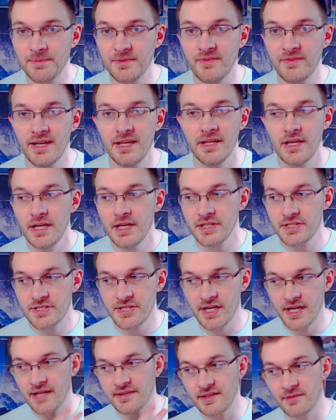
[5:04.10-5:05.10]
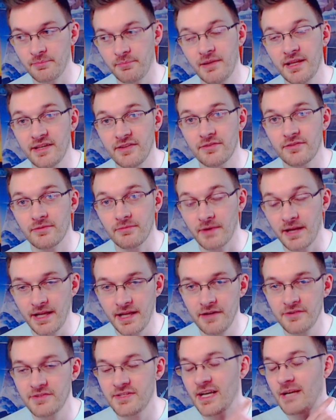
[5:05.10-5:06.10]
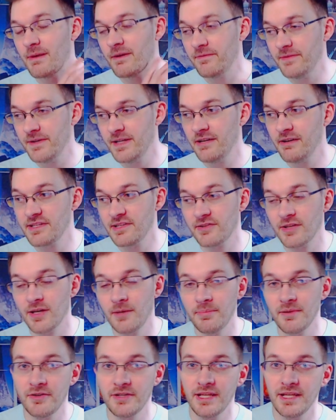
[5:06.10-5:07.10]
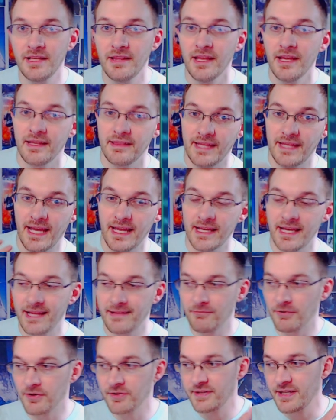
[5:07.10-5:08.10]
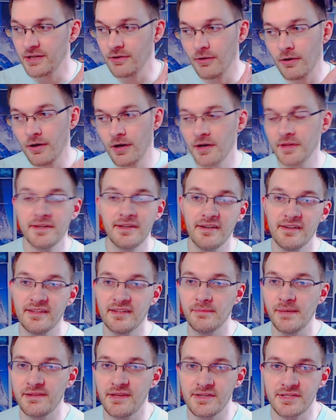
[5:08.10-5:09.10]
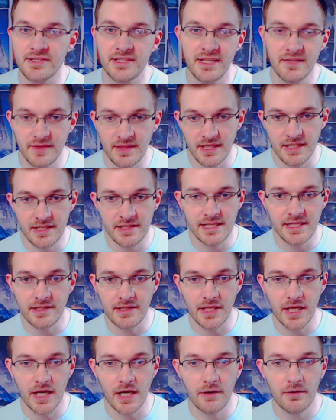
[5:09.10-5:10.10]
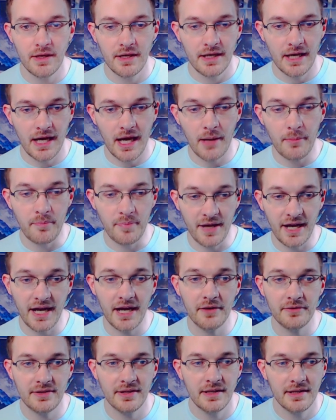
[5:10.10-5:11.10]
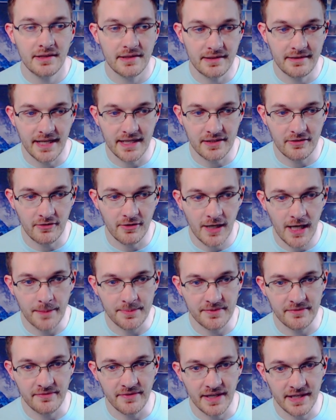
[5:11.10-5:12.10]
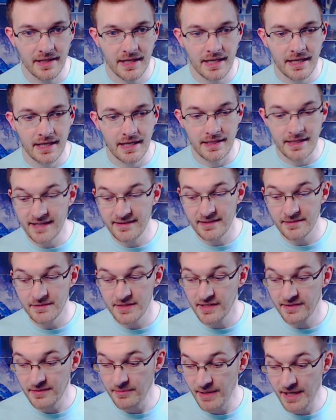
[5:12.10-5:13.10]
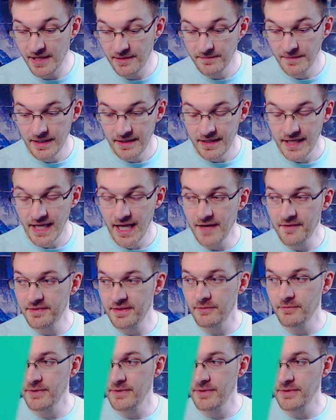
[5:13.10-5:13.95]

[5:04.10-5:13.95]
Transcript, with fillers: event, check out this playlist right here. Check out my video I just uploaded. That will tell you all the customization, everything you need to know about the Tactical Ops event. And that's just about everything we